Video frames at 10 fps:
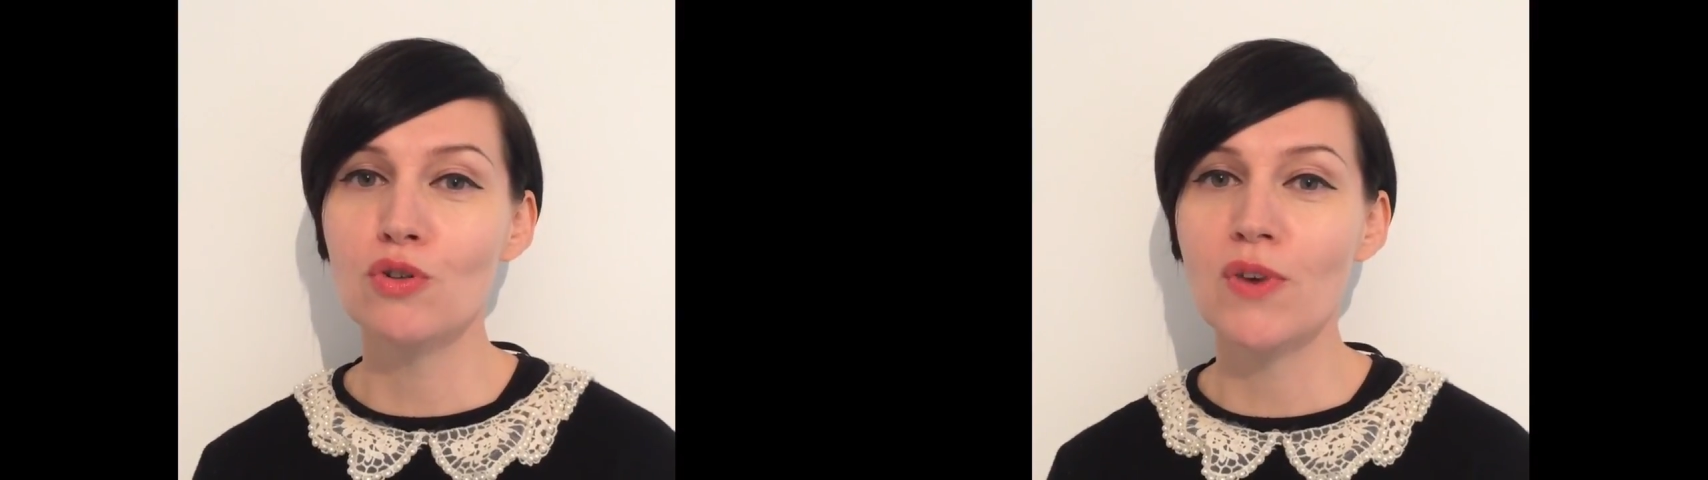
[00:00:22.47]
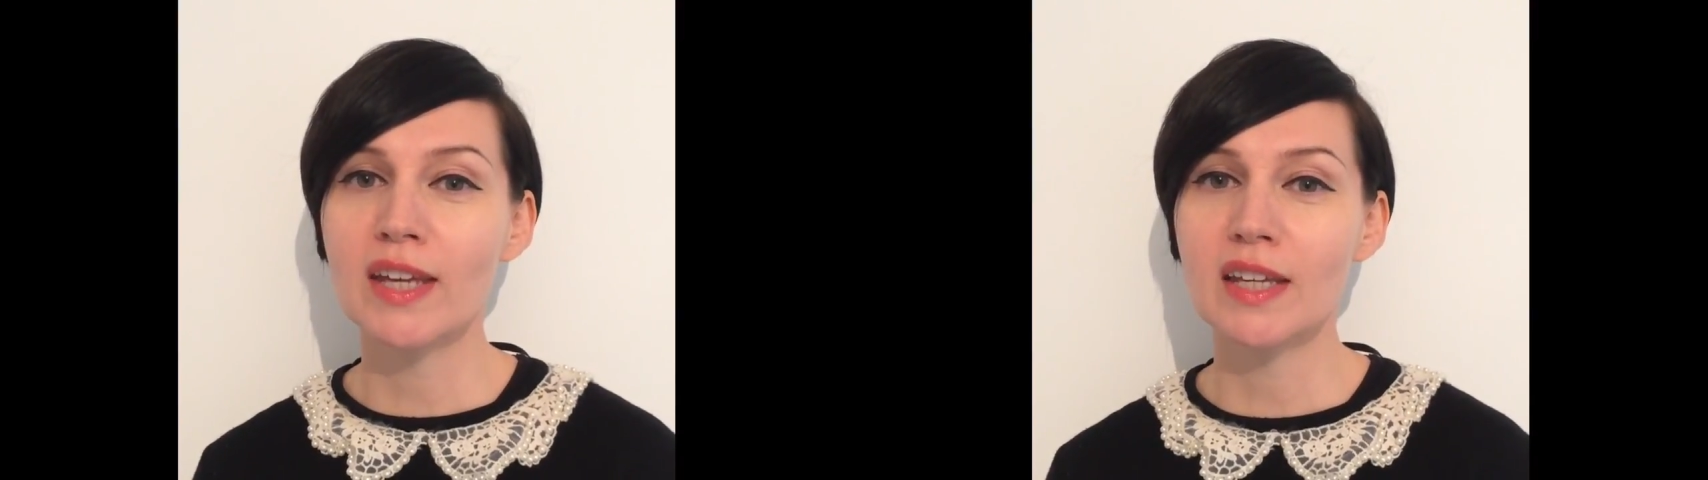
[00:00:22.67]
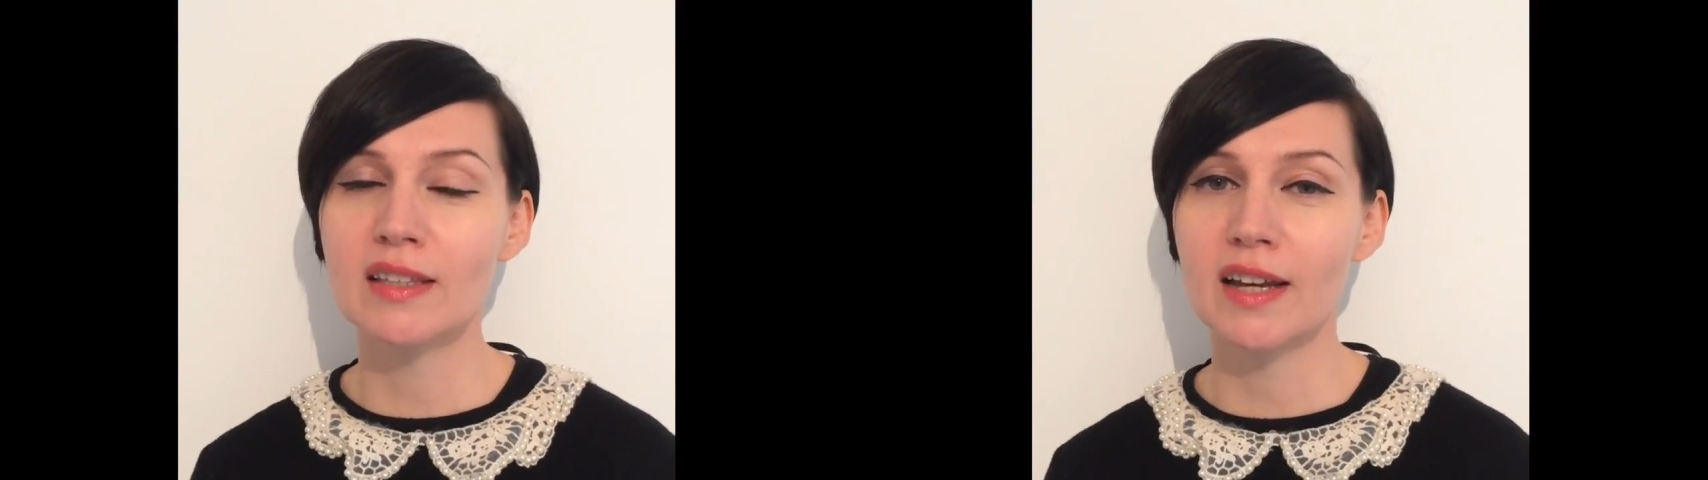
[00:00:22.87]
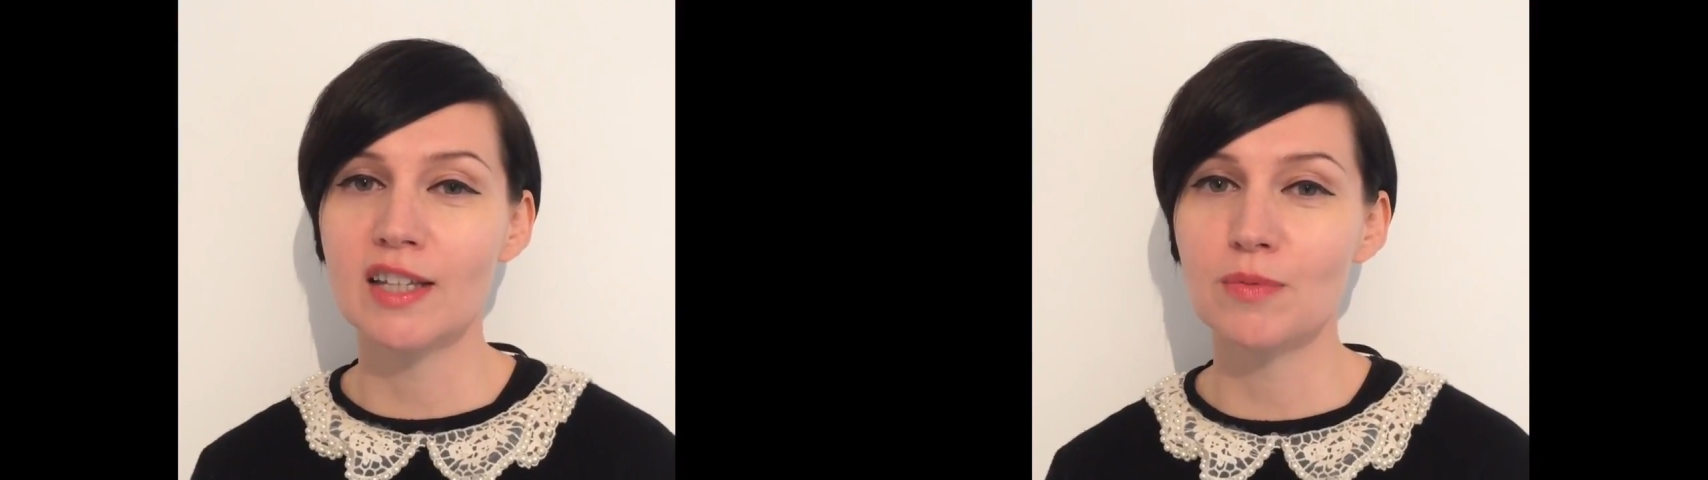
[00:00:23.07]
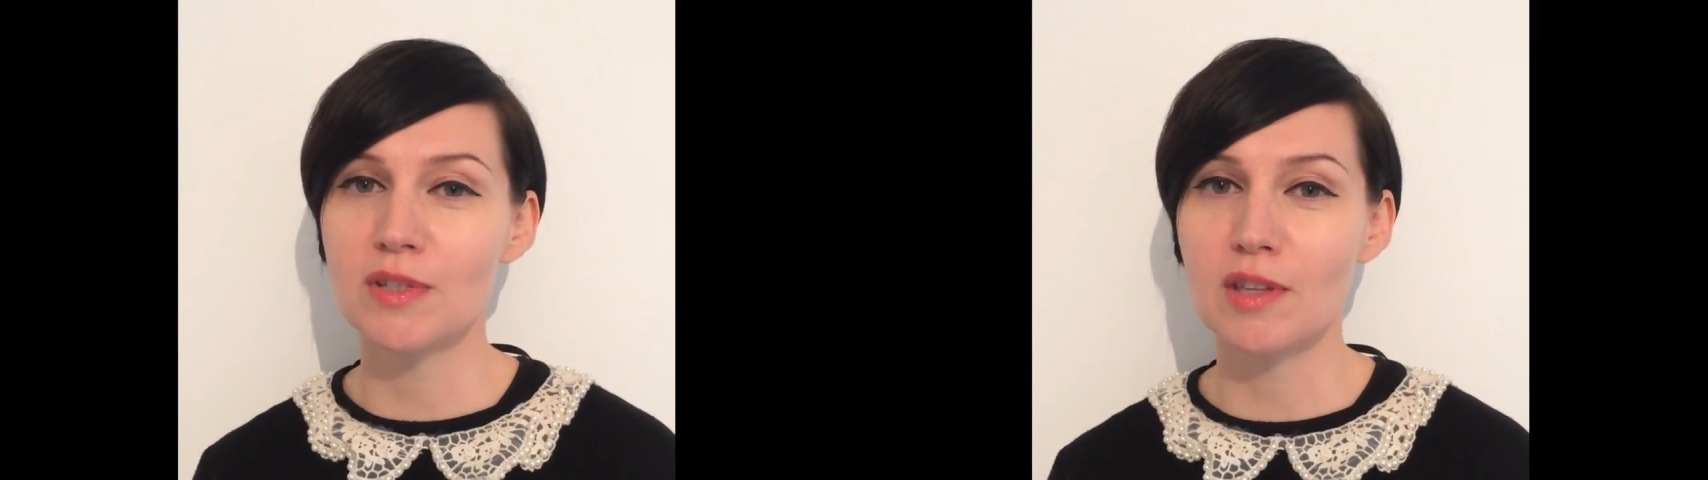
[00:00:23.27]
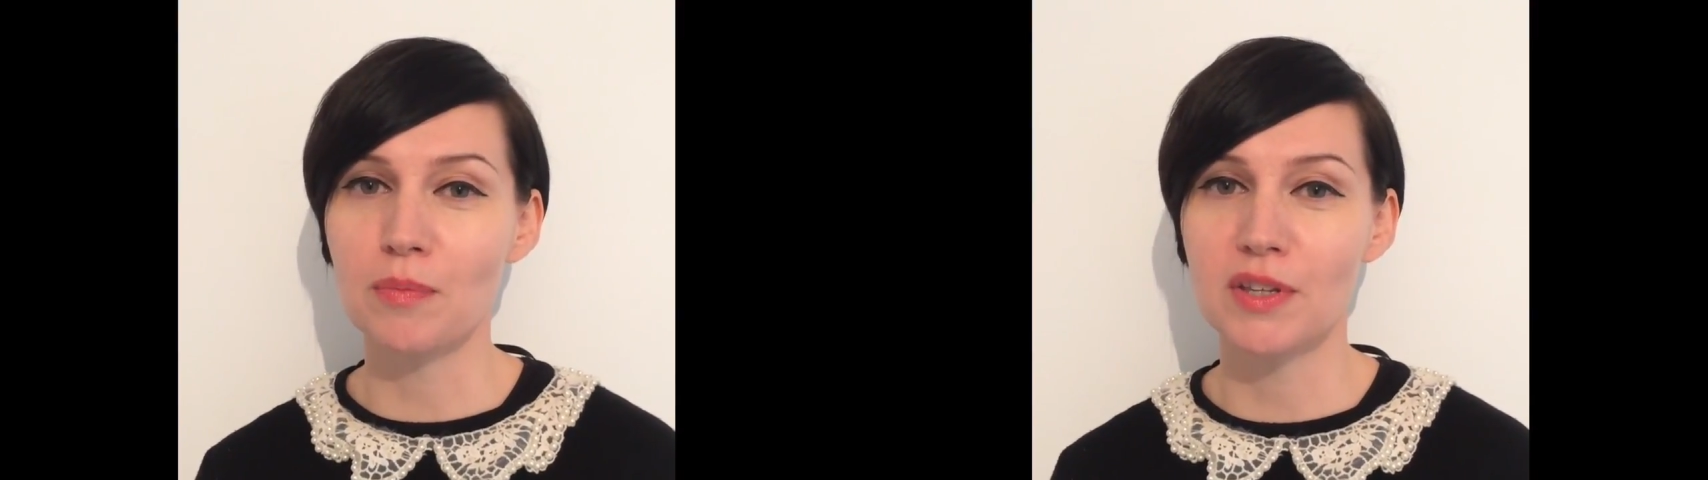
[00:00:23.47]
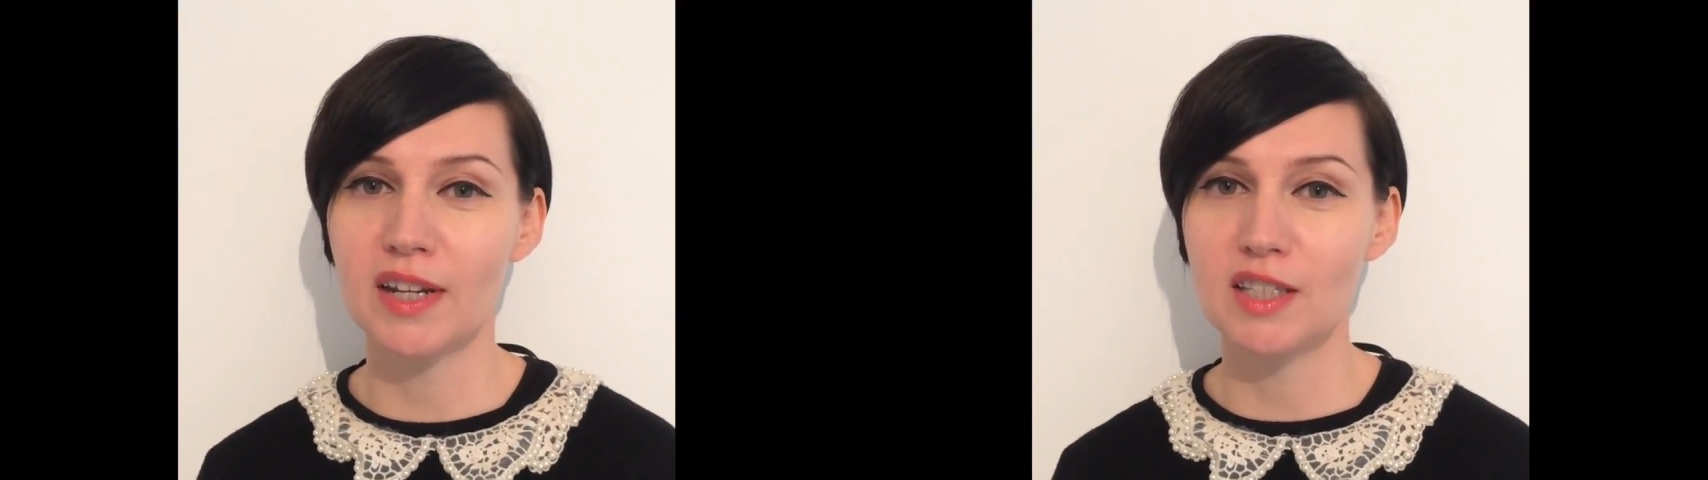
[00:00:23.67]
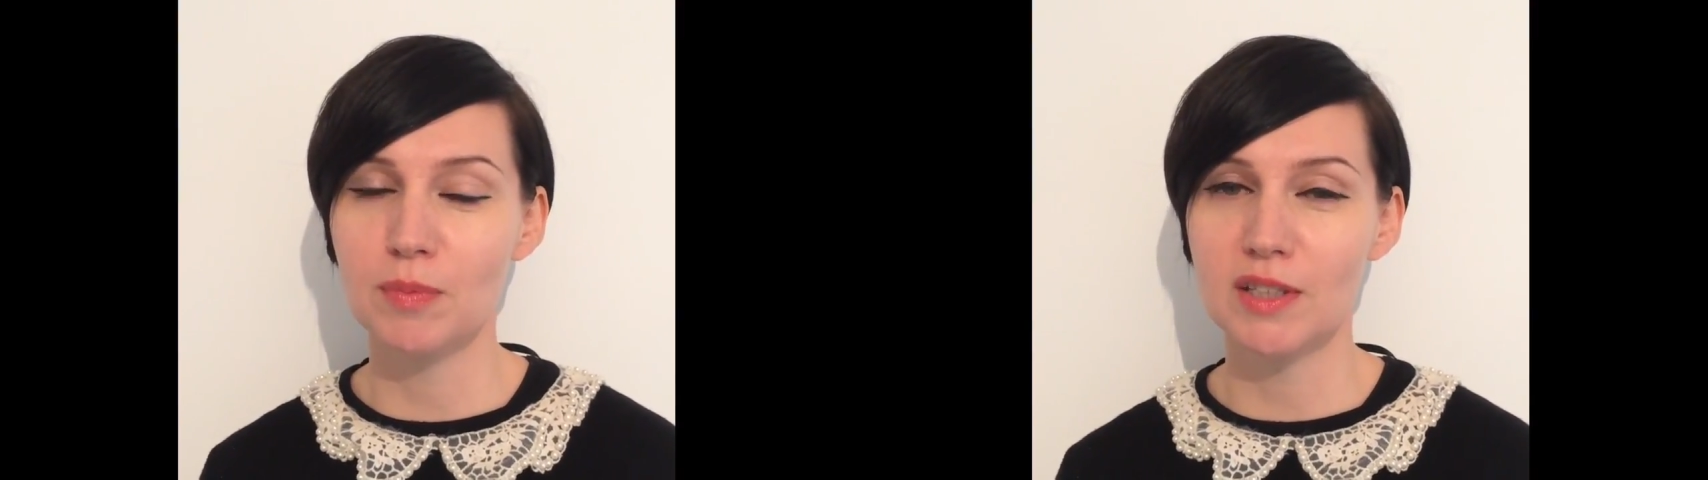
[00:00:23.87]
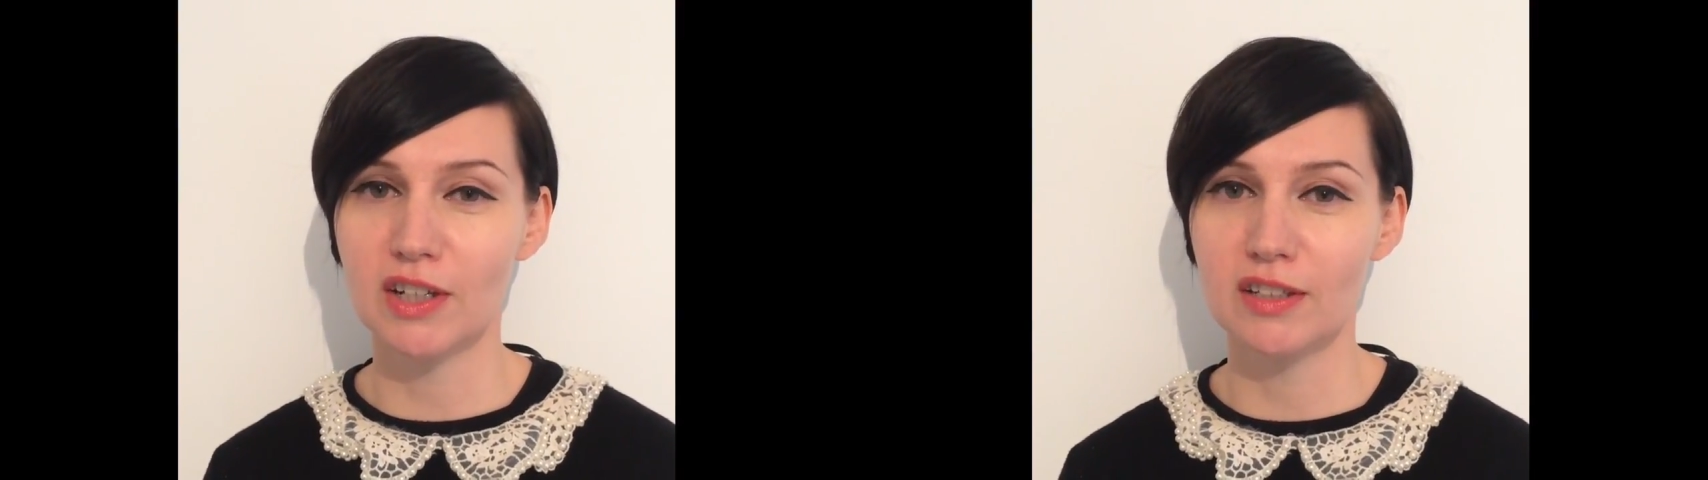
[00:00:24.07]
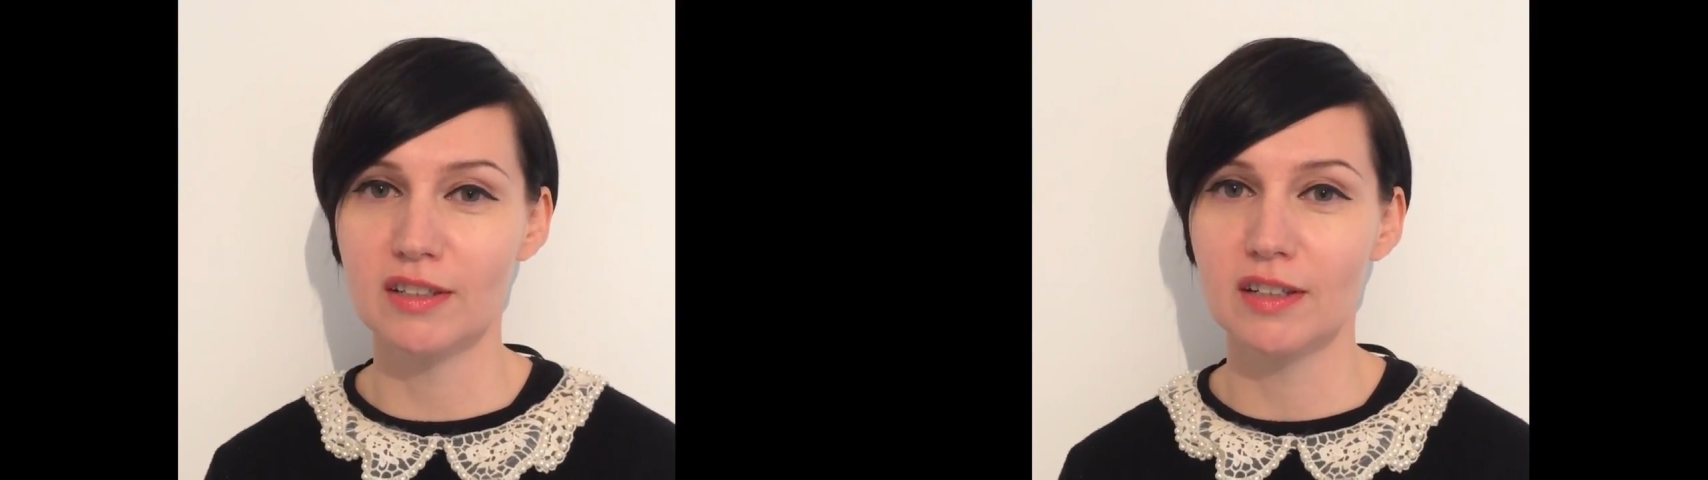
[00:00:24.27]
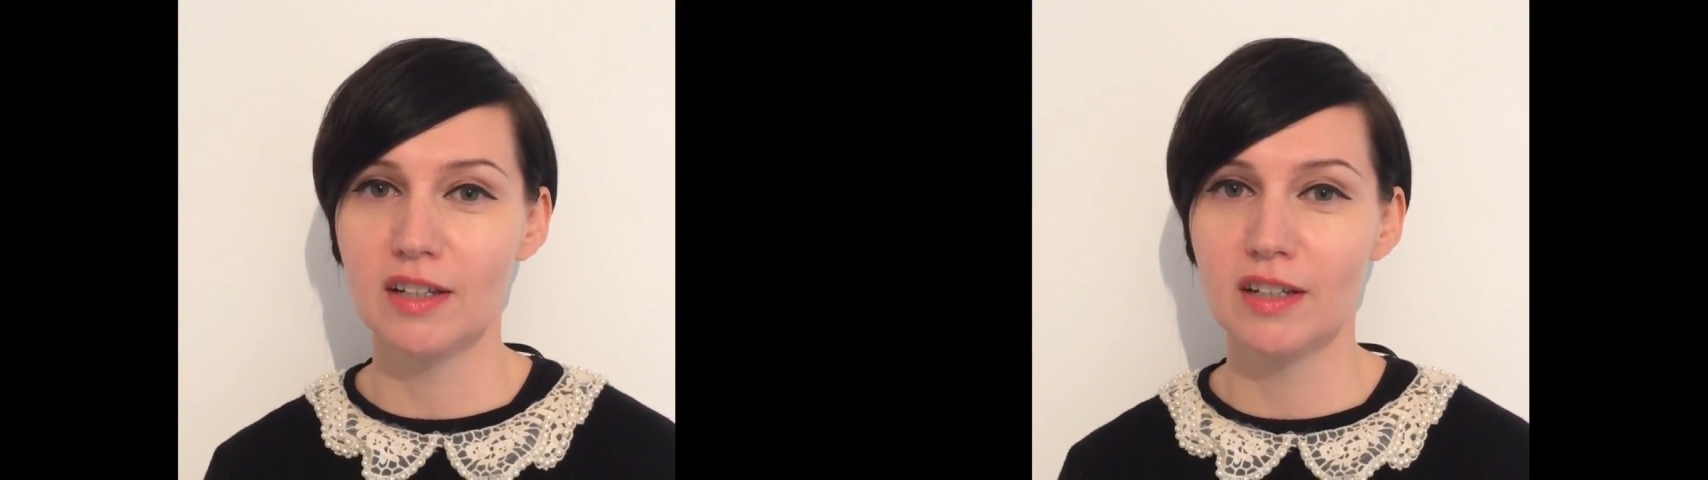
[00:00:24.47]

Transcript: who recognised when something had to be done.